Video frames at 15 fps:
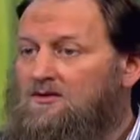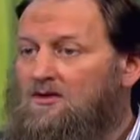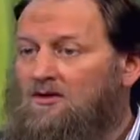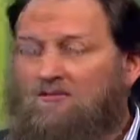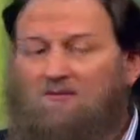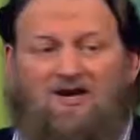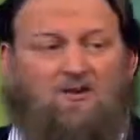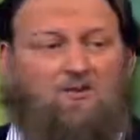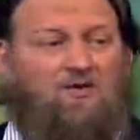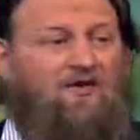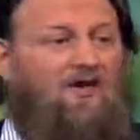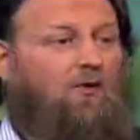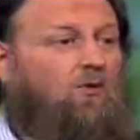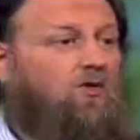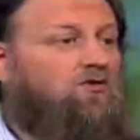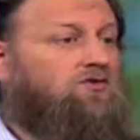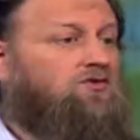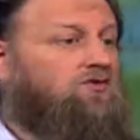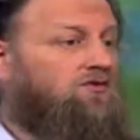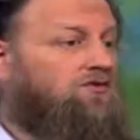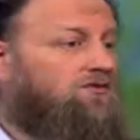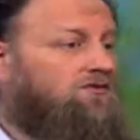or maybe they want
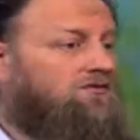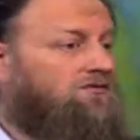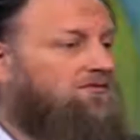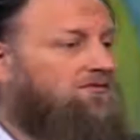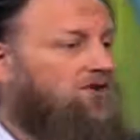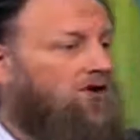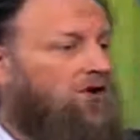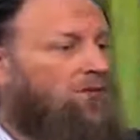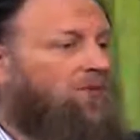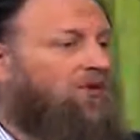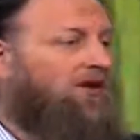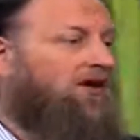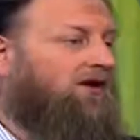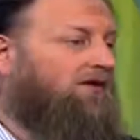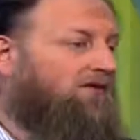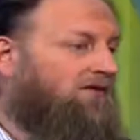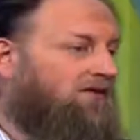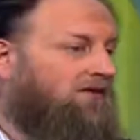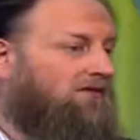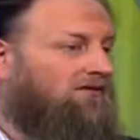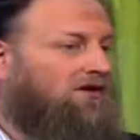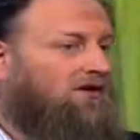to compete,
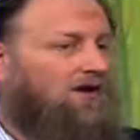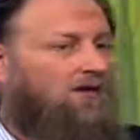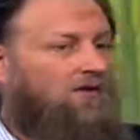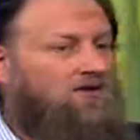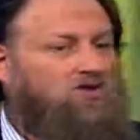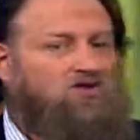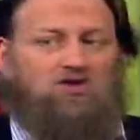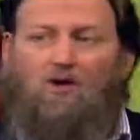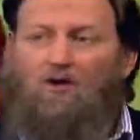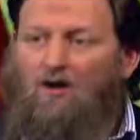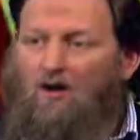you know, and show